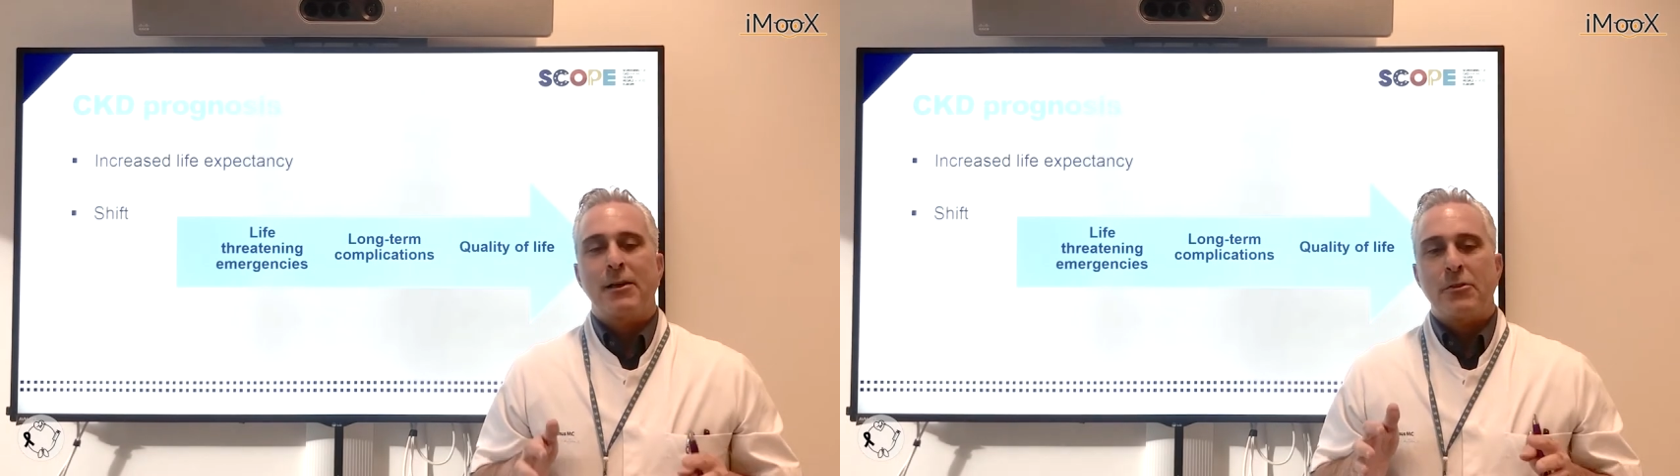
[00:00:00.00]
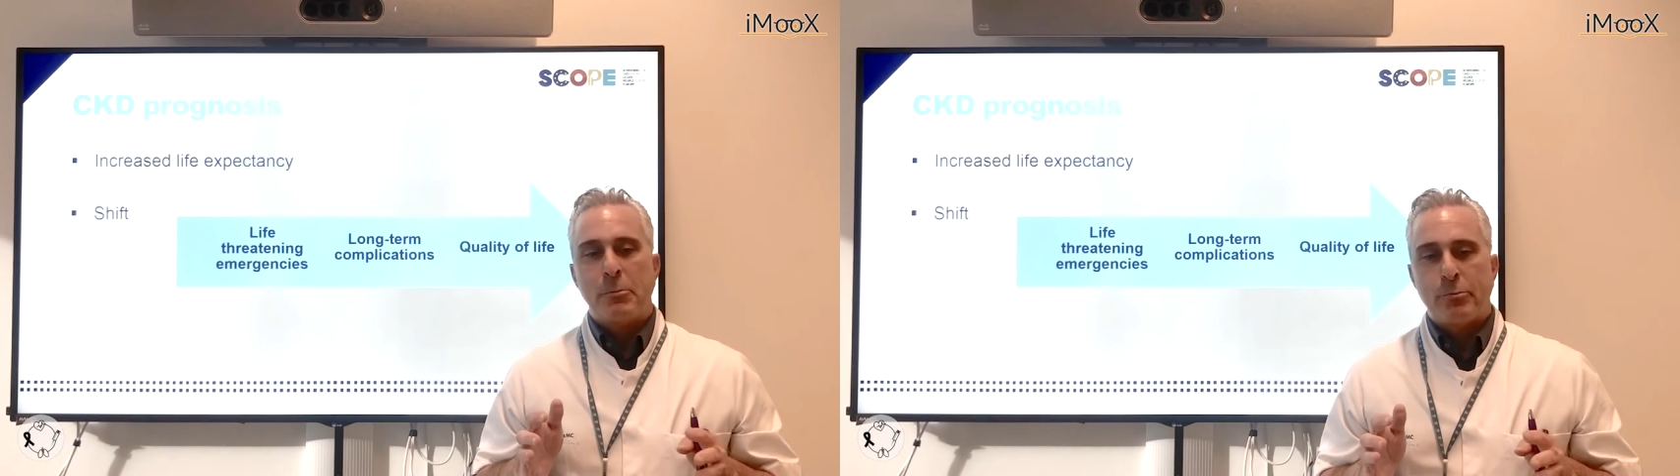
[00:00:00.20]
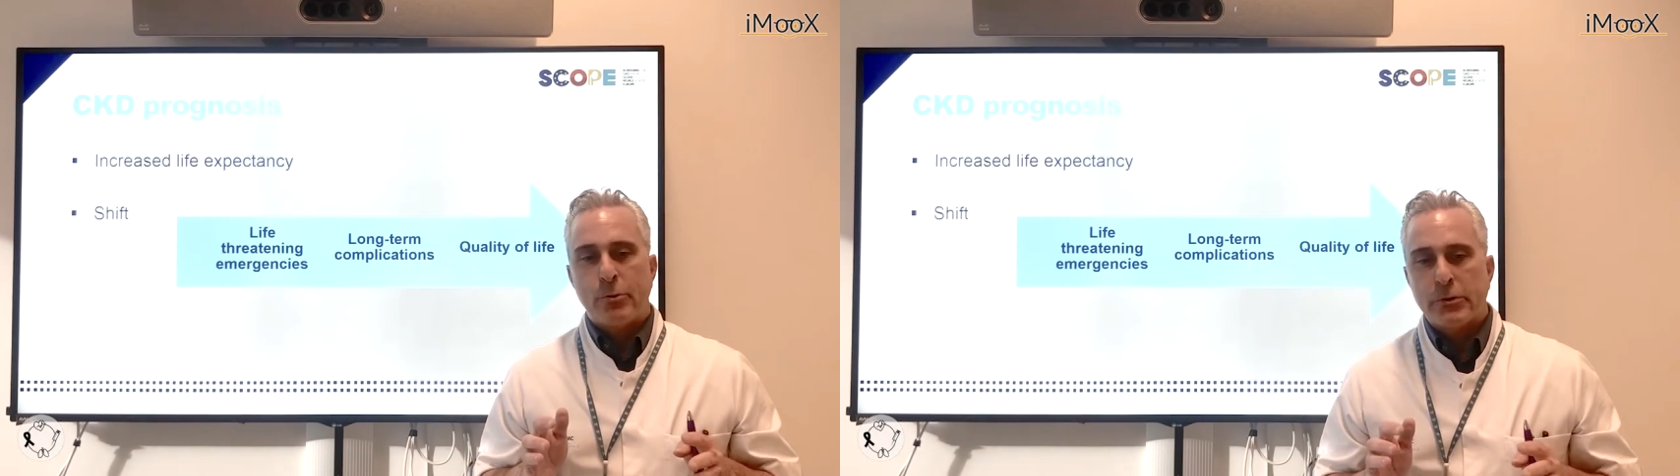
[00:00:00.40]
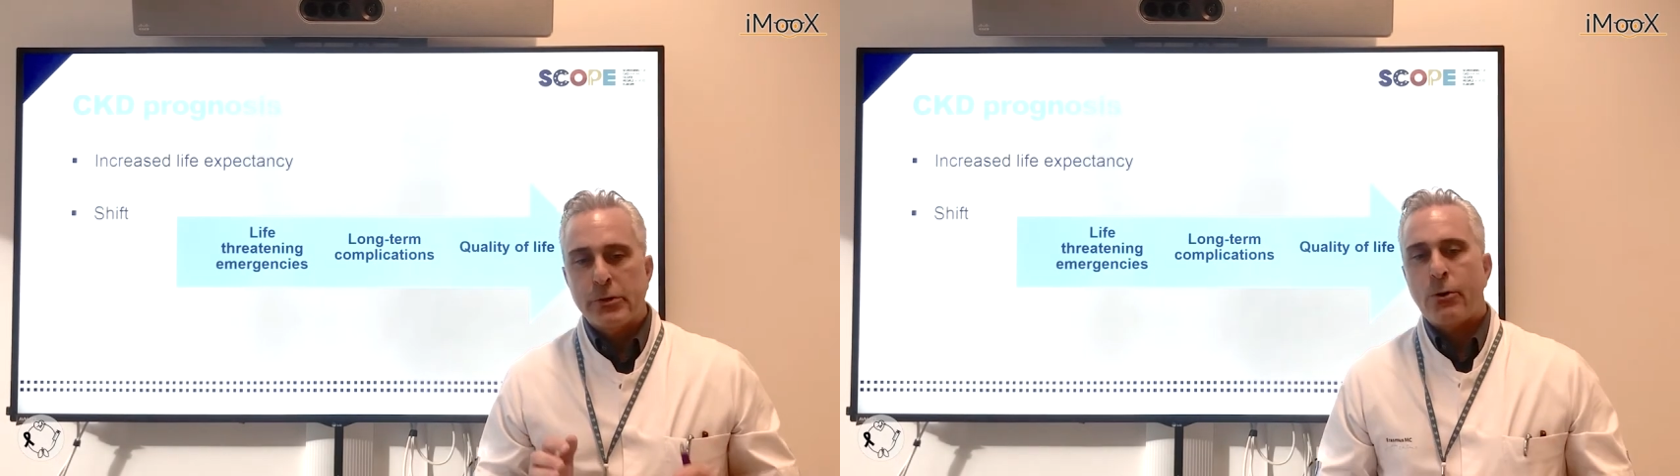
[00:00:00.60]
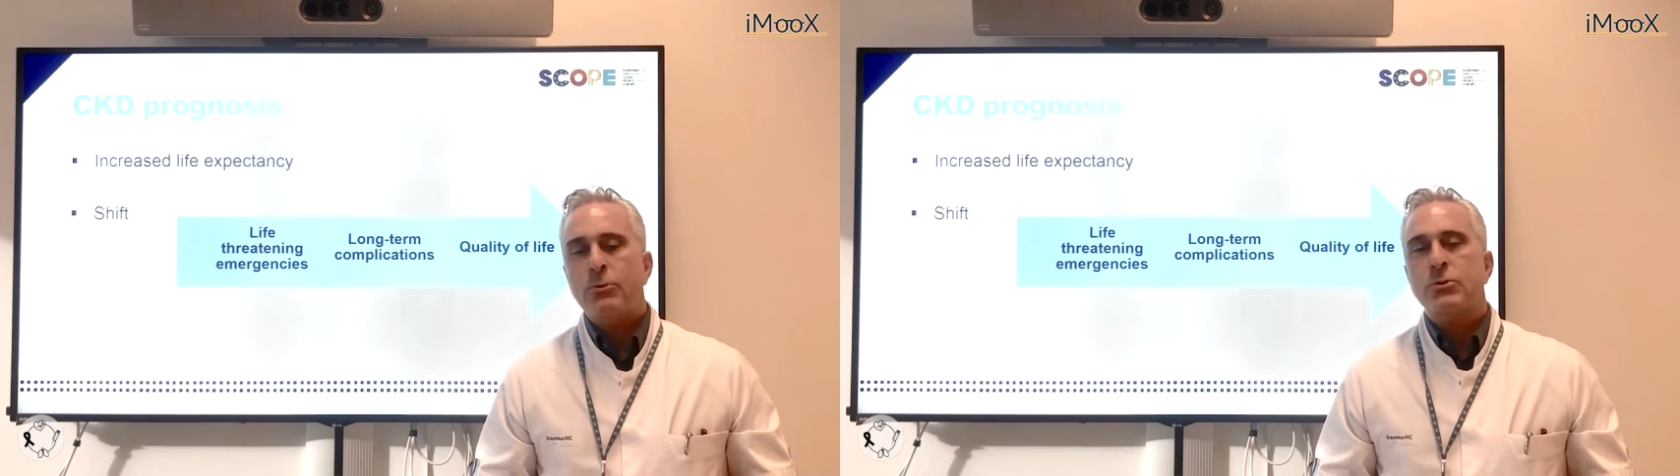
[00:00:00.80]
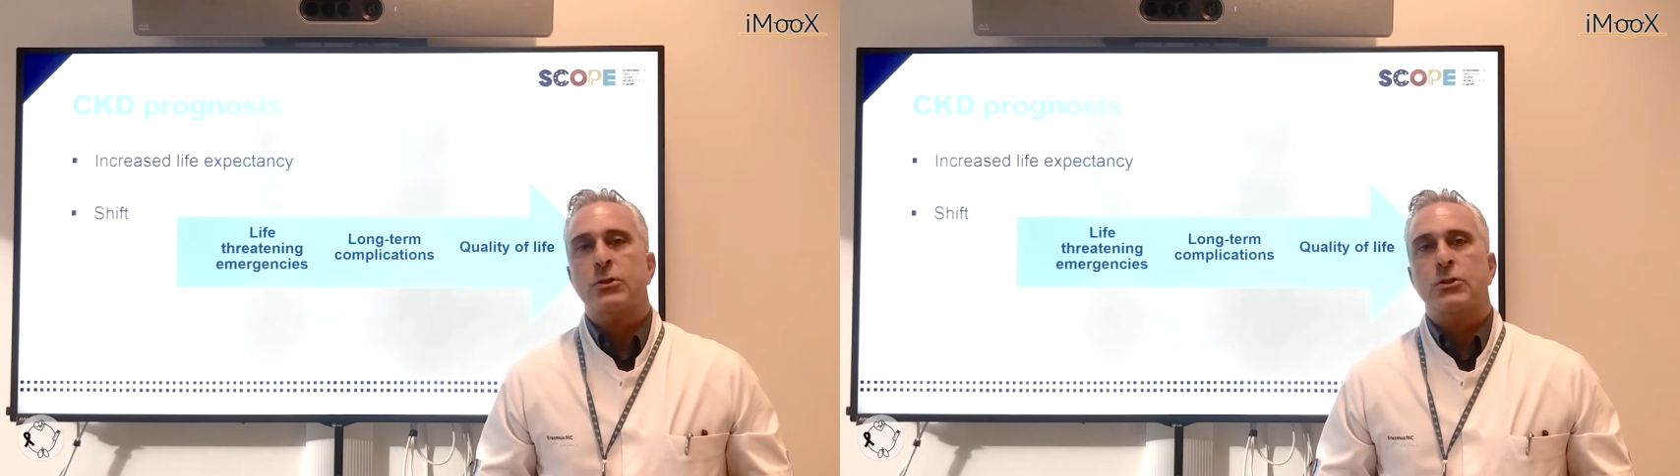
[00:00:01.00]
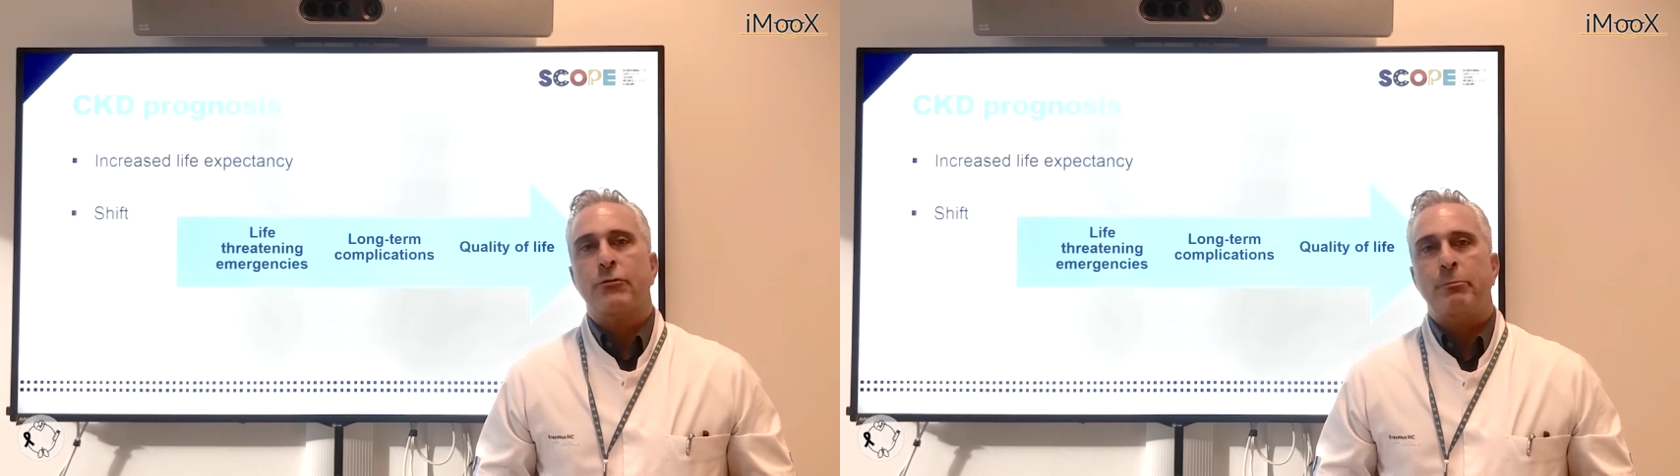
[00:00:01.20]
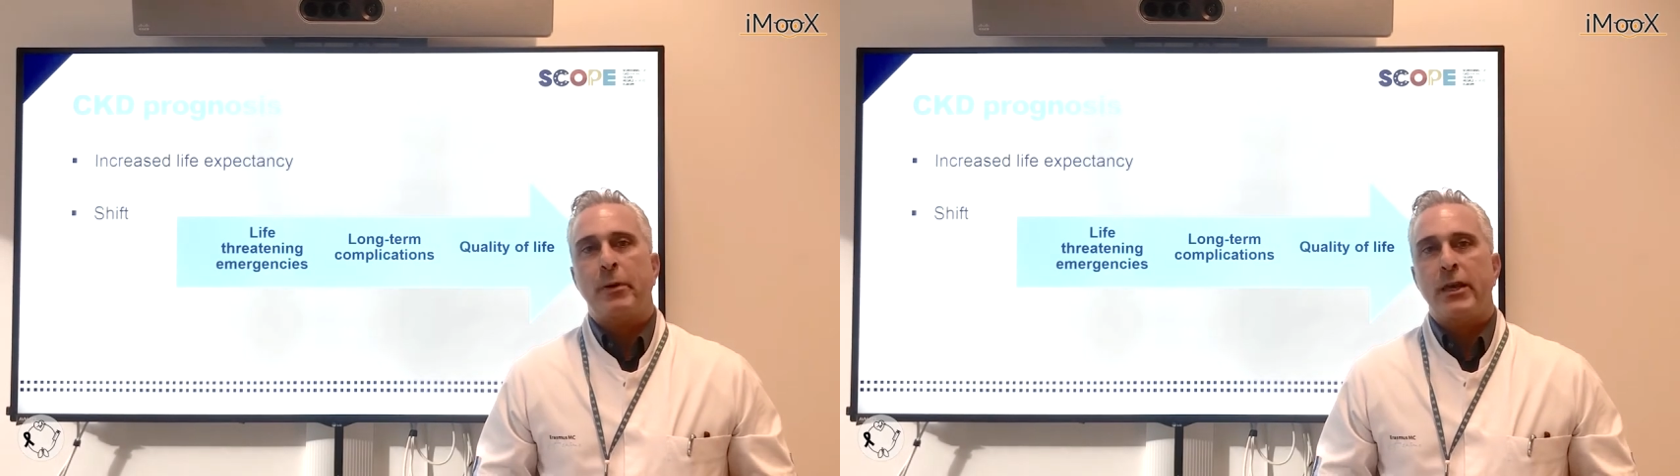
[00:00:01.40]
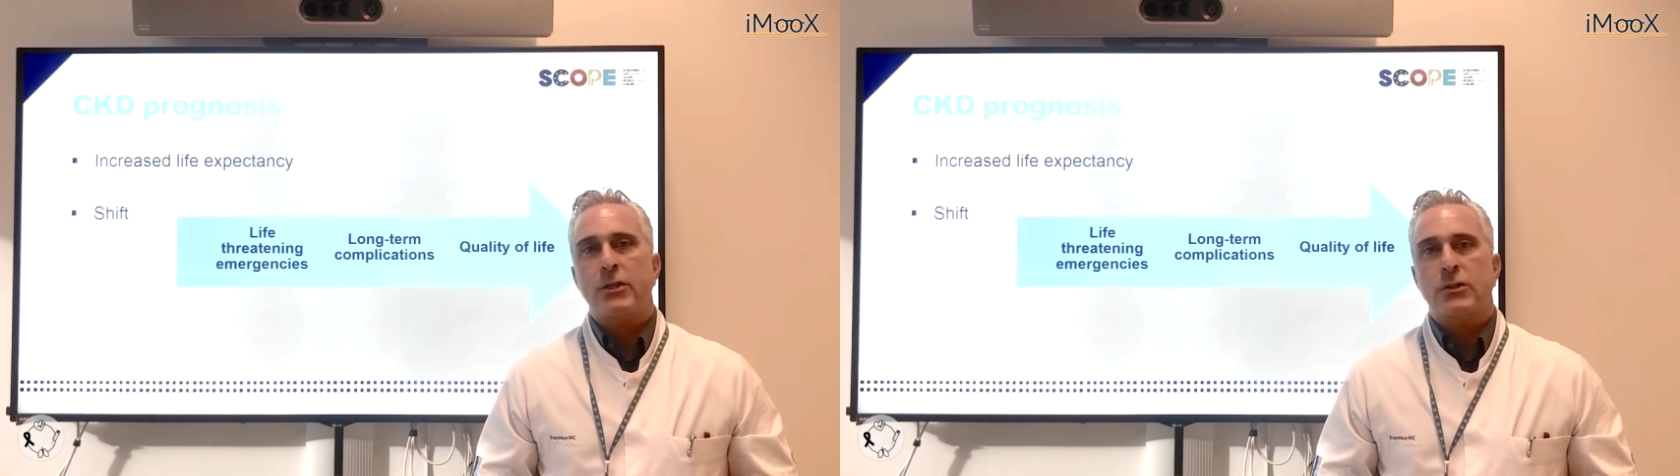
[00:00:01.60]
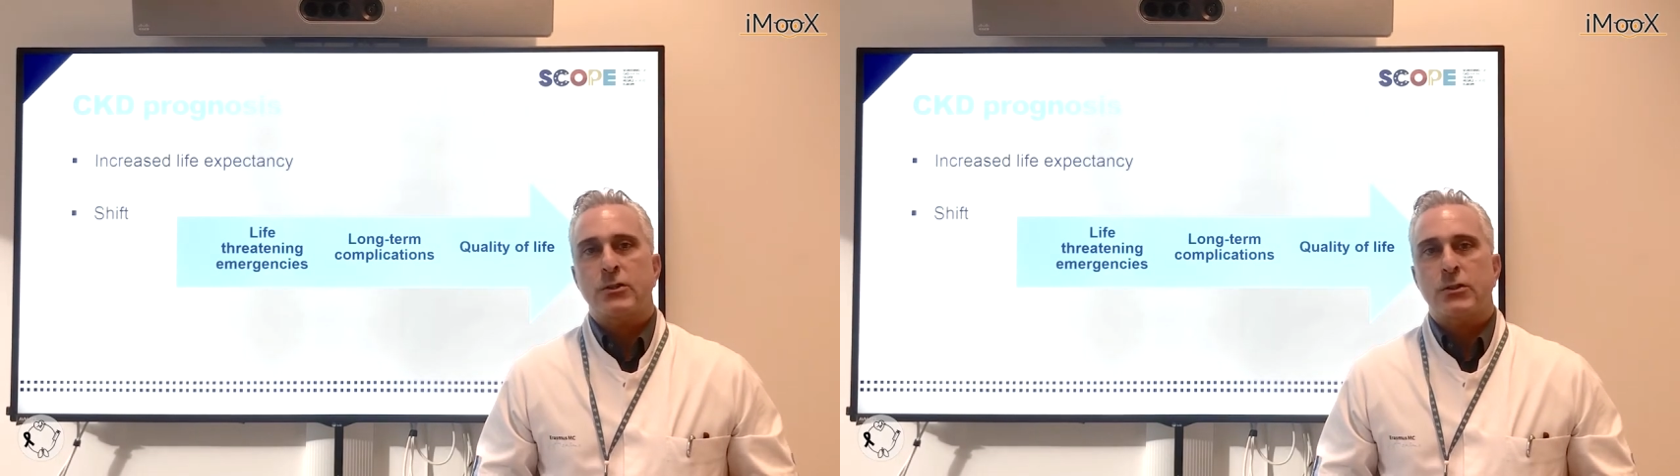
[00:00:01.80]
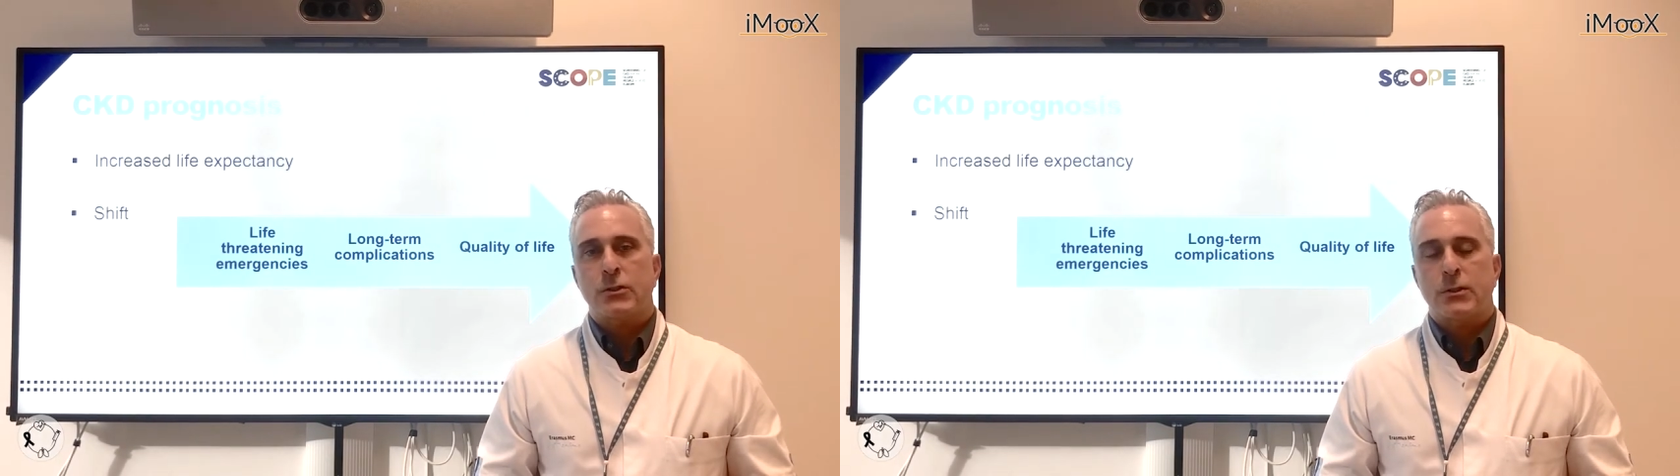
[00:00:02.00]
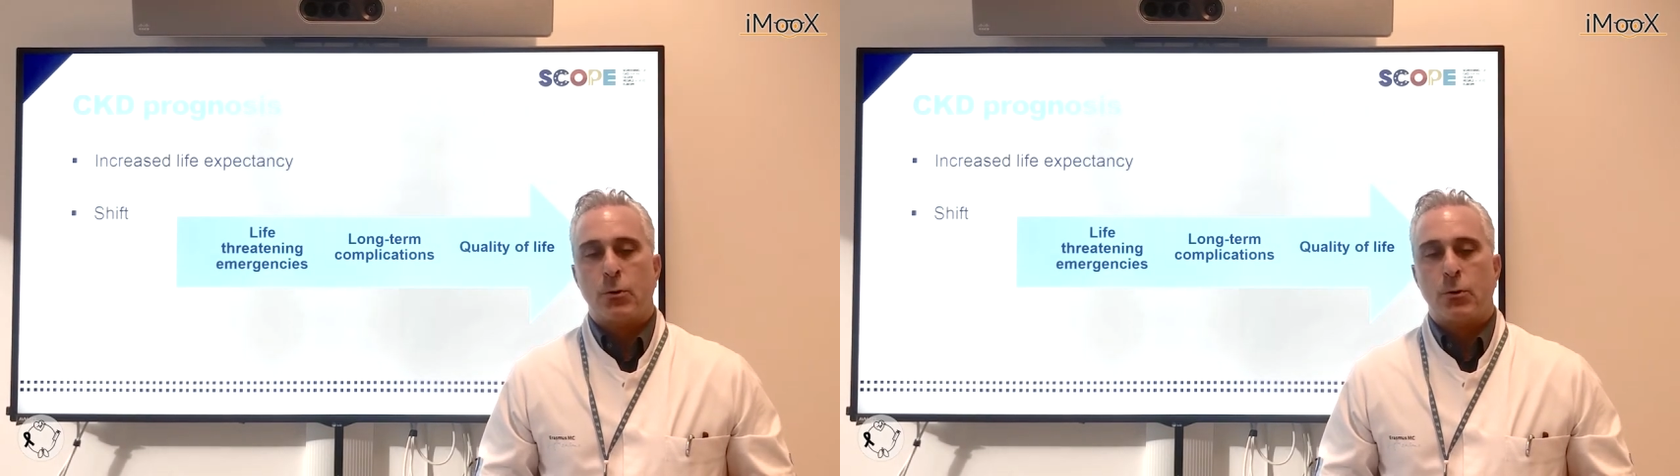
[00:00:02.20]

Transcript: The prognosis of patients